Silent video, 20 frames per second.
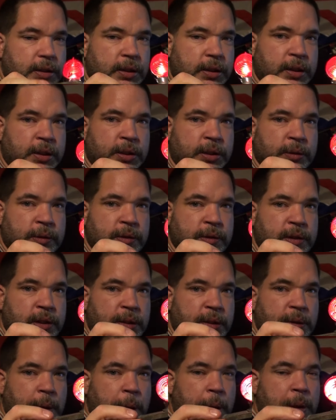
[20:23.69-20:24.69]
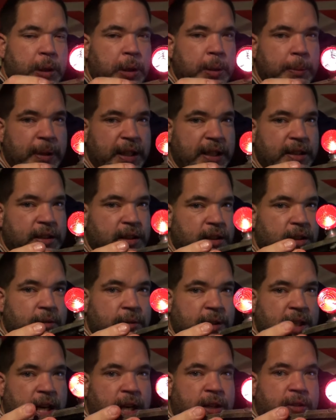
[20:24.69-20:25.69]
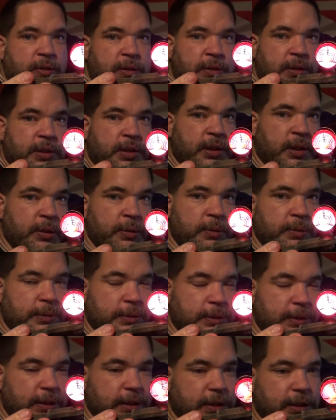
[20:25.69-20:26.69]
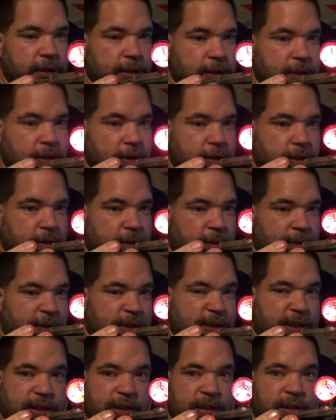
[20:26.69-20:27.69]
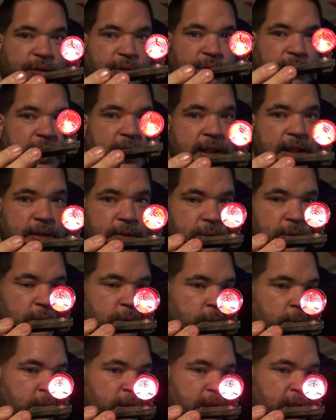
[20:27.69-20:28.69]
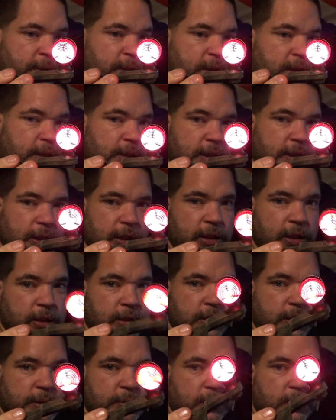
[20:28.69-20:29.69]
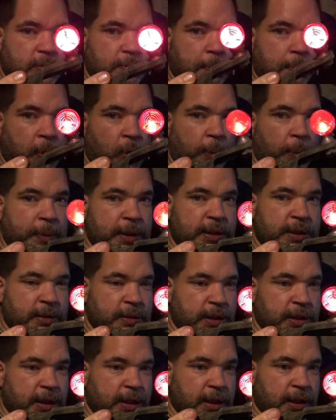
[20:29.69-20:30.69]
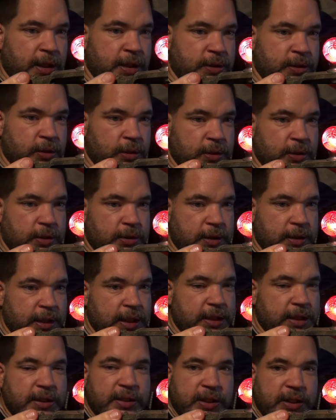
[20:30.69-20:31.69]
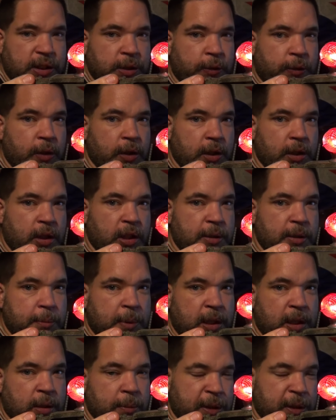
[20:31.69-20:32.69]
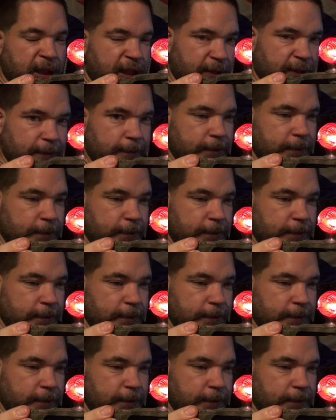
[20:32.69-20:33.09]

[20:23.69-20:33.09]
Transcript: You know, you're only going to be, I don't know, an hour or so visiting a friend or whatever. You just pop this on the car. It's got a little 6-volt light bulb in it.